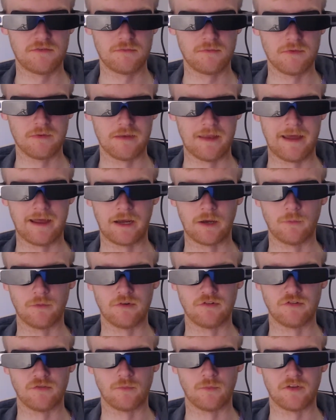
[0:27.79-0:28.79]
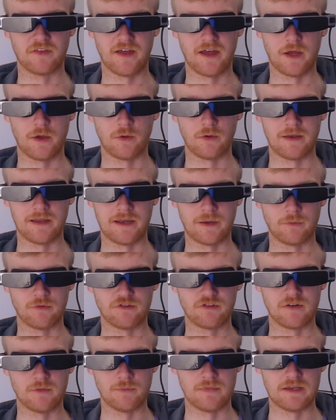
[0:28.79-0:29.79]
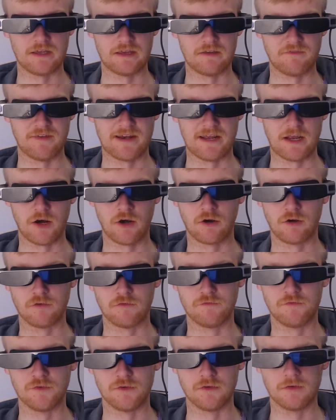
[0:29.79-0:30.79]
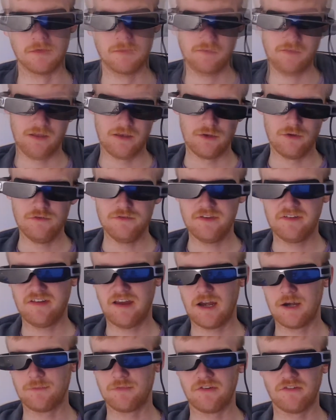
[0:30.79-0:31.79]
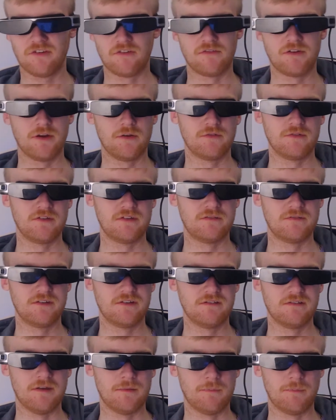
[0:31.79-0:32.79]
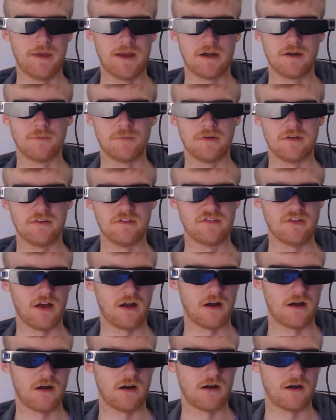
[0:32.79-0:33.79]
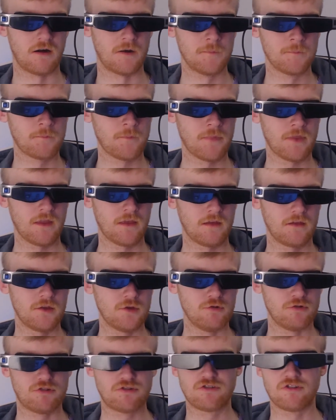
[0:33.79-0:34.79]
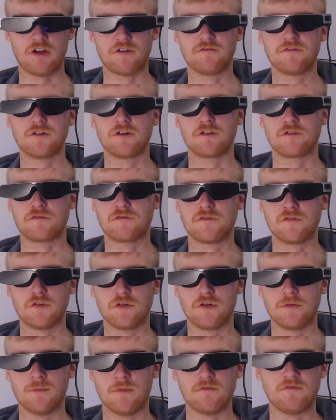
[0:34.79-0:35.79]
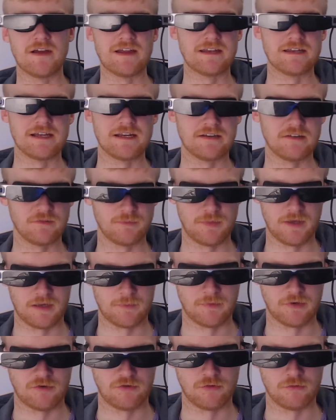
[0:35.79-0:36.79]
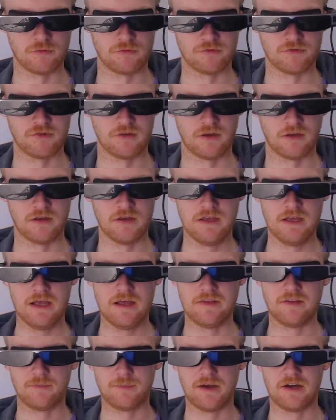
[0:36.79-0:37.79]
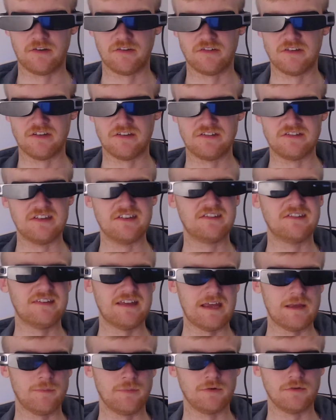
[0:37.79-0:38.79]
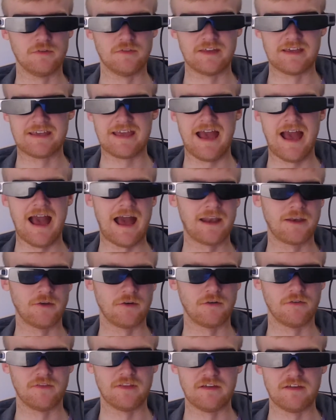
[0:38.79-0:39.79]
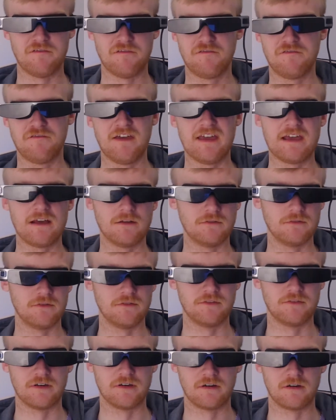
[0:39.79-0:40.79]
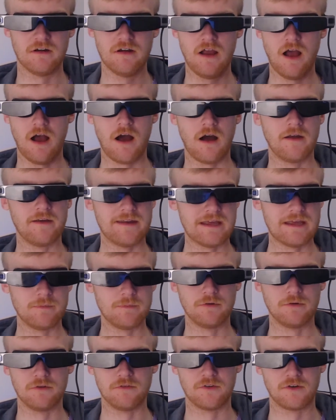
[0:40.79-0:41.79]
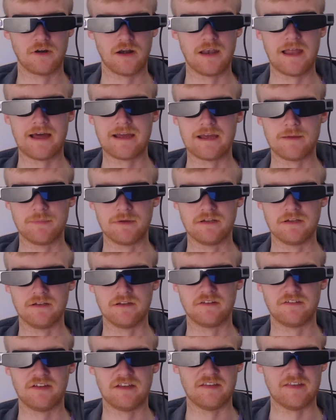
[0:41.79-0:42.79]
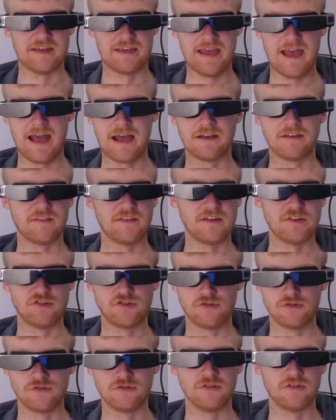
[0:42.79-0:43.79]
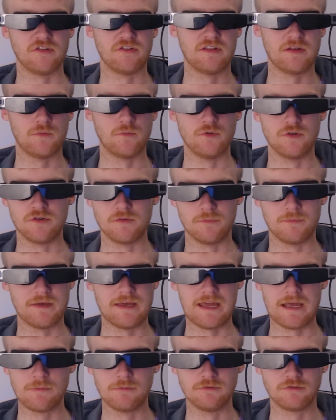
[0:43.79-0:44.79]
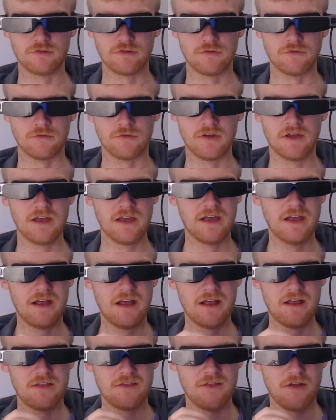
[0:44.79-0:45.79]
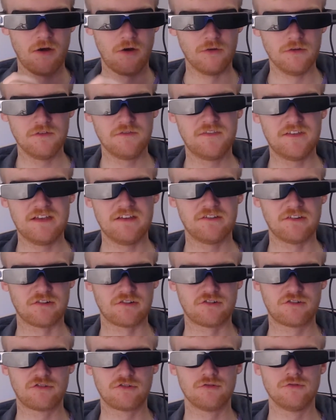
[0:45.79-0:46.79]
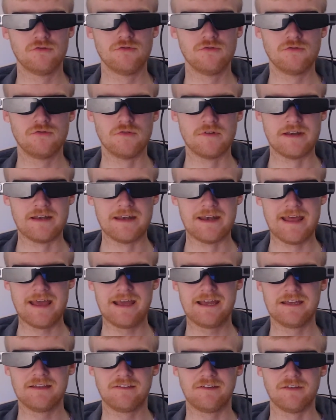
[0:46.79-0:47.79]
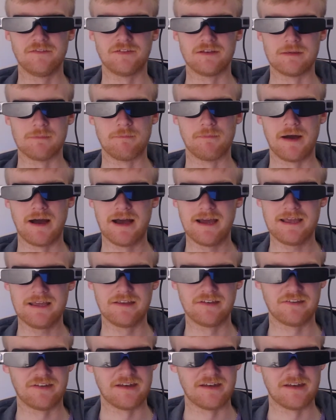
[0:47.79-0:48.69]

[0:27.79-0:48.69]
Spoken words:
language and with how language can be very hurtful. A lot of the terms that surround impairments are you suffer from a retinitis pigmentosa, this person is disabled, they cannot, they fail, they're unable, they're a liability, they can't, they shouldn't, they wouldn't be able to. All of these are so negatively biased and